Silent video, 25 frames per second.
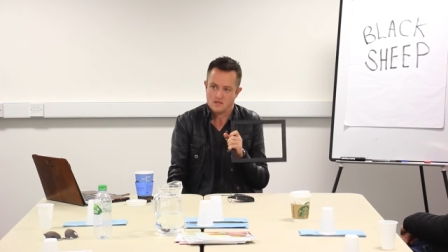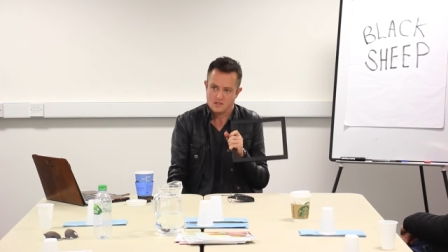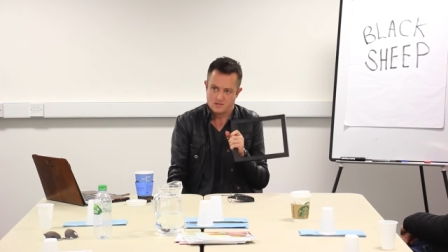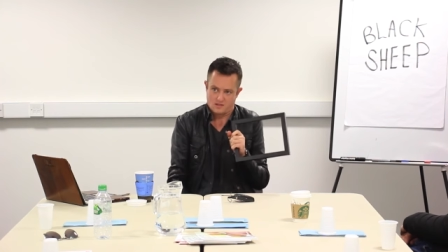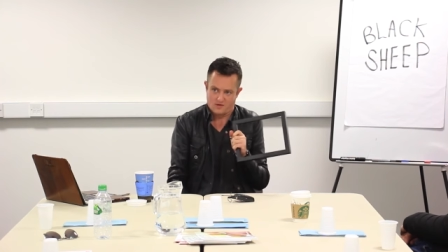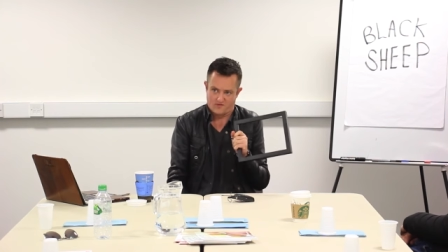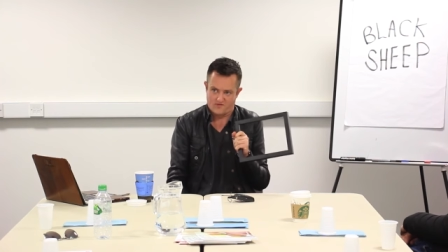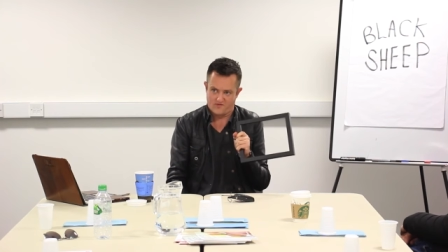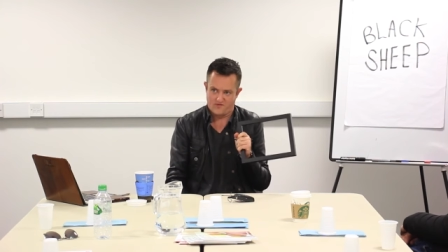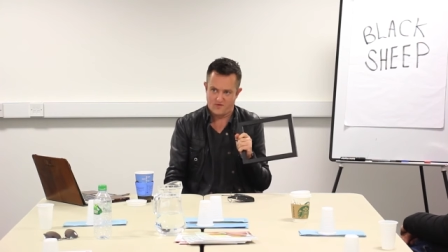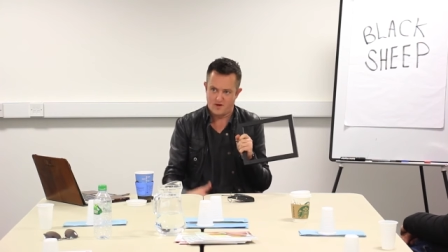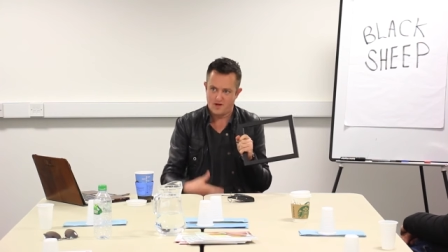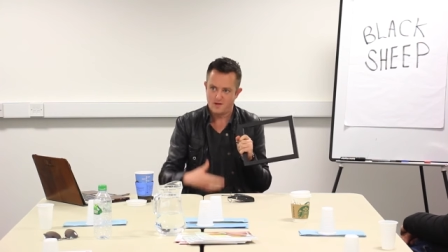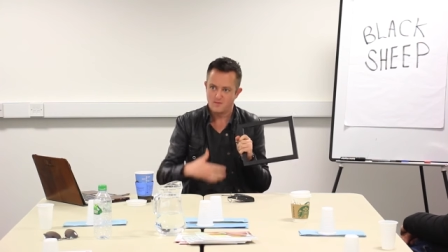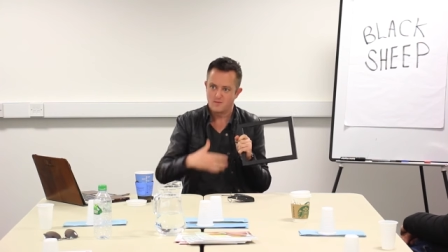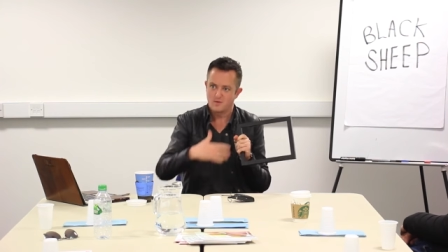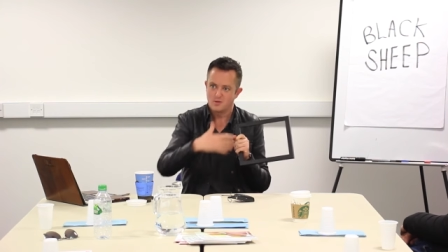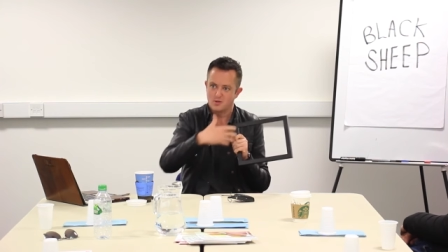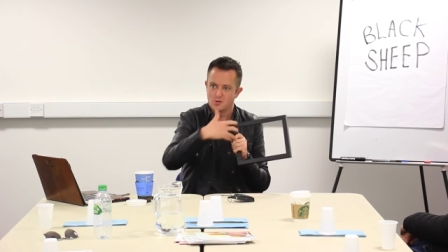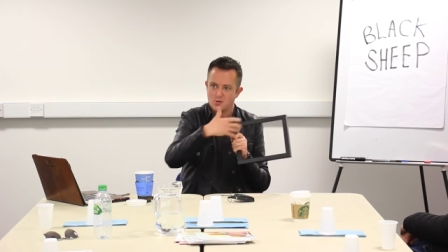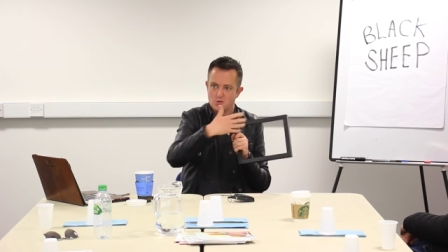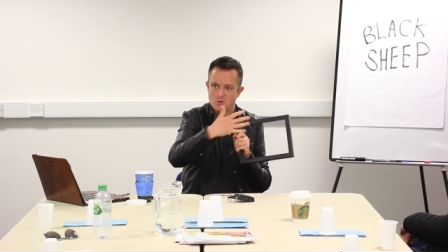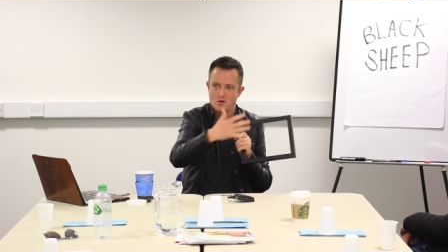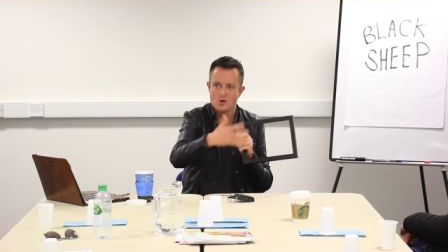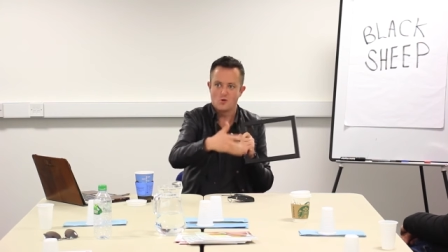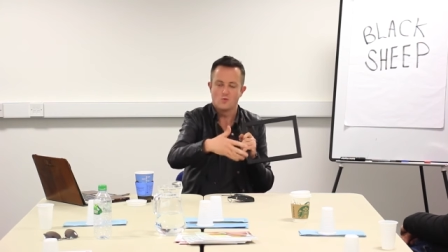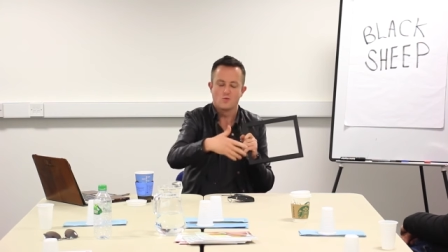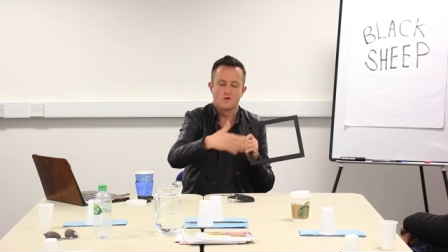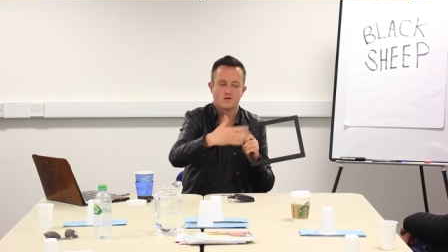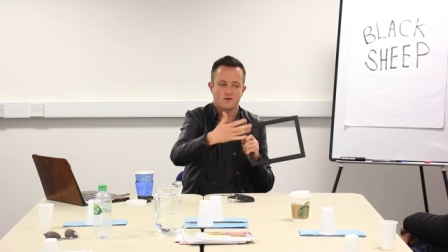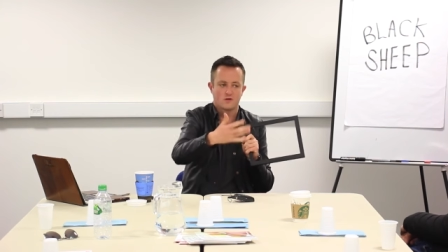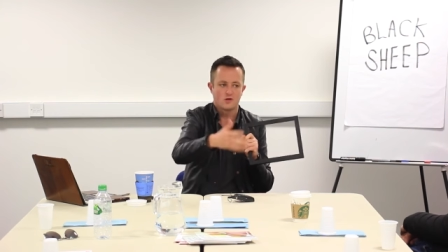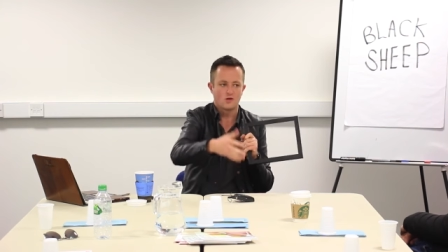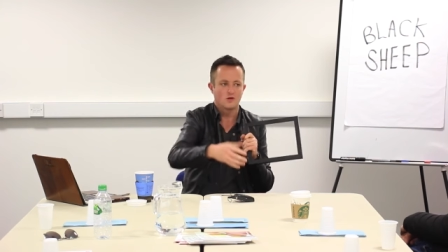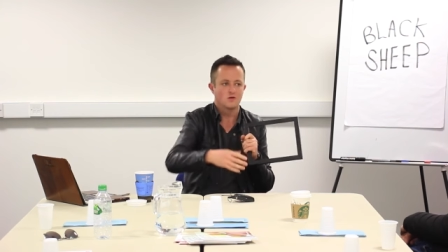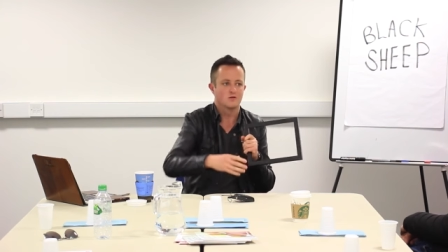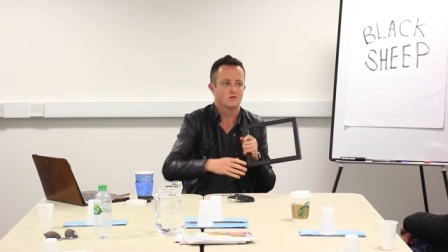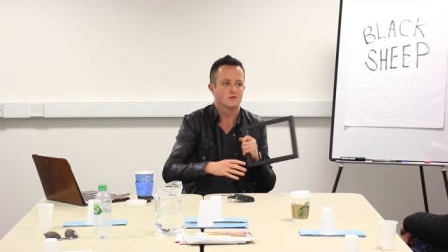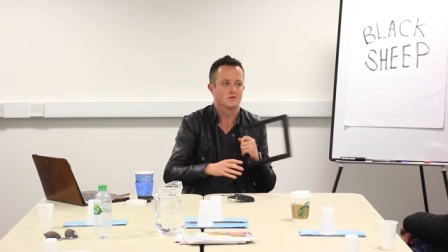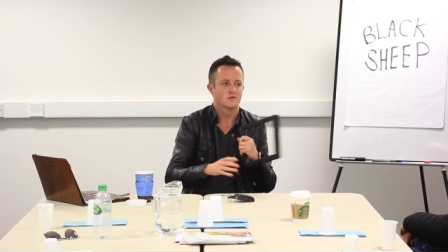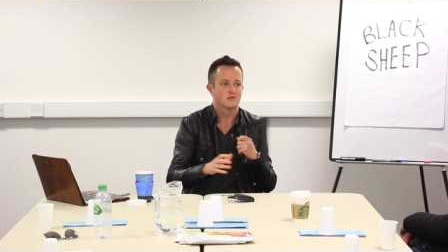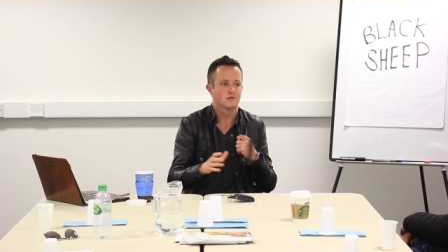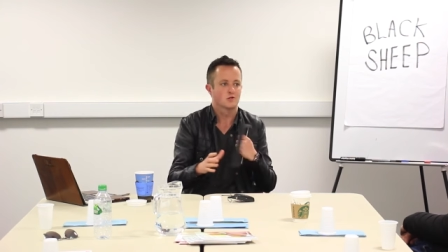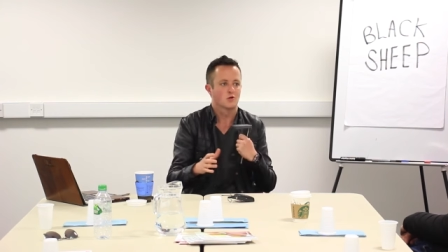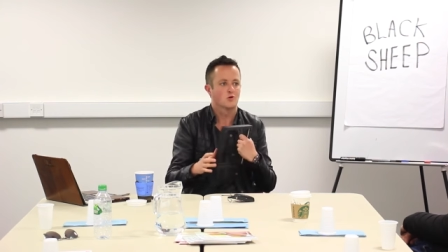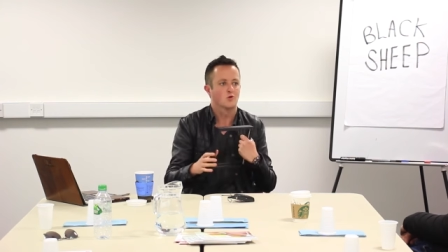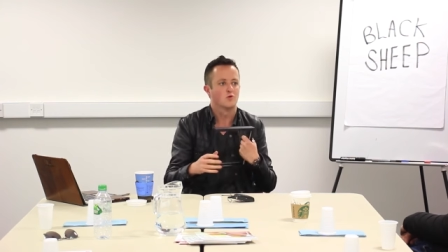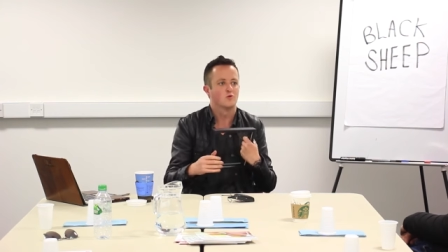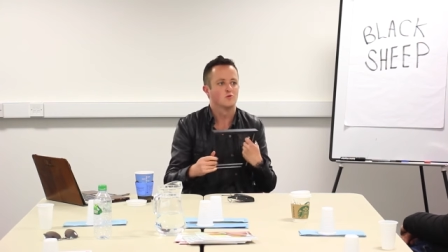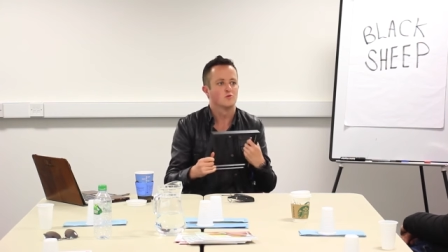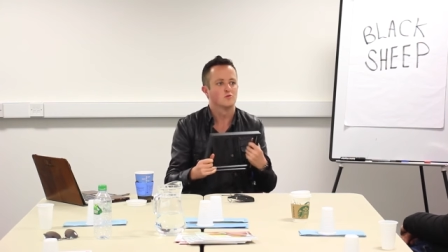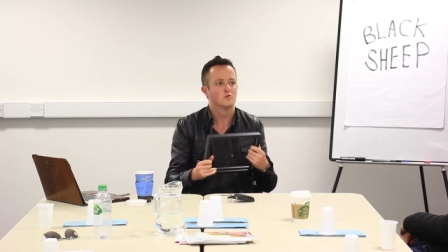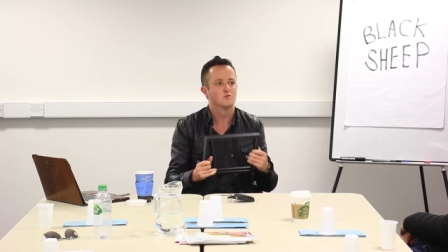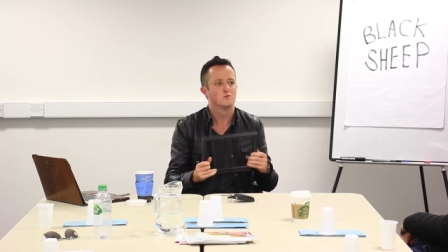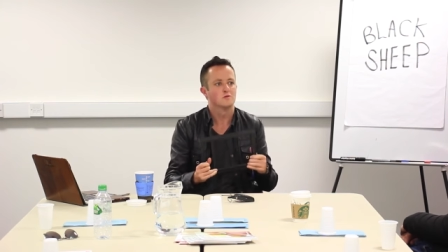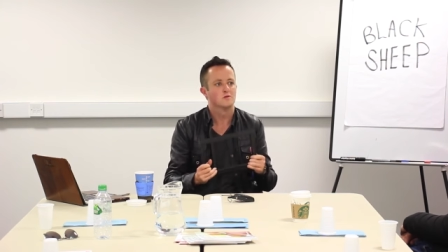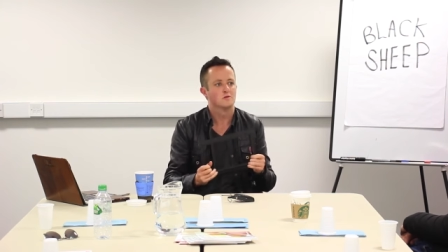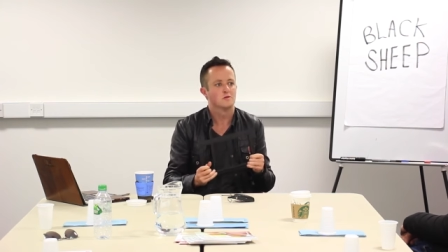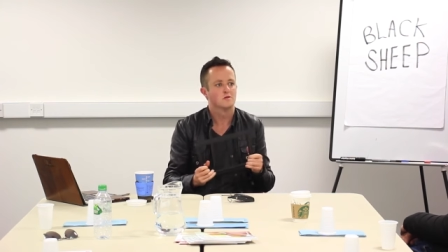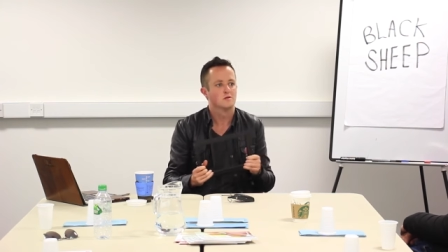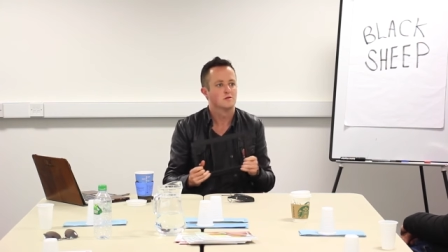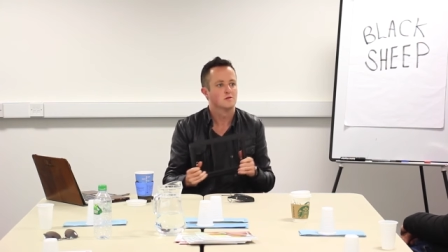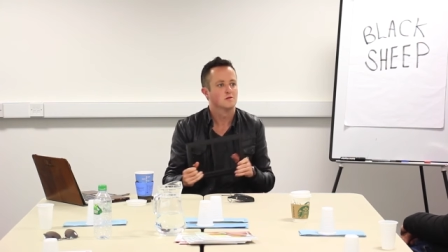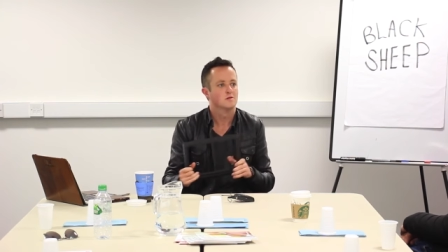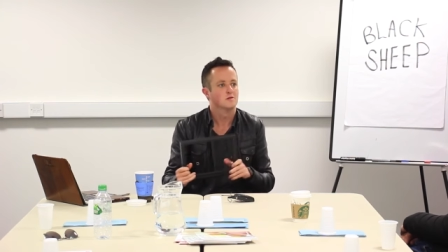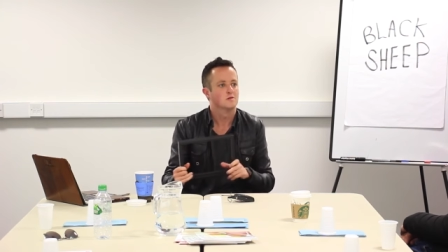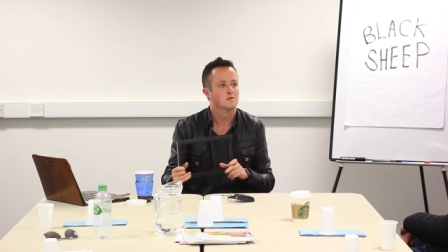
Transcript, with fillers: So frame control with girls is called,